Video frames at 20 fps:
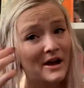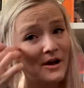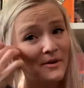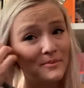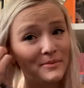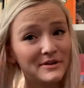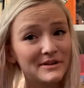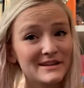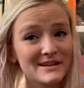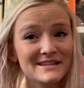
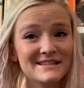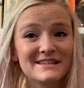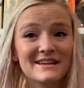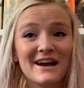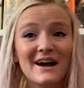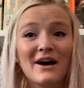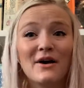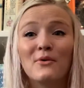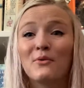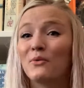
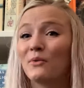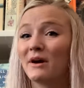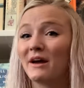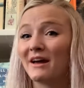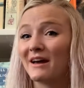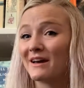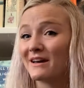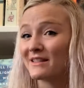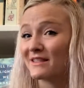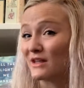Melissa
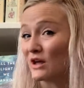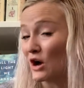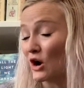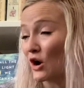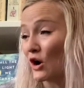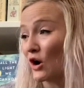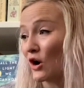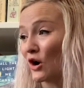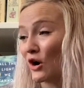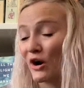with
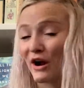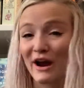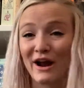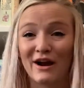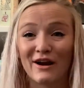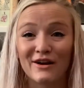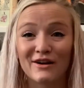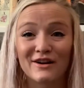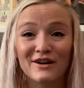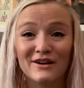her
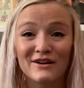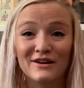hair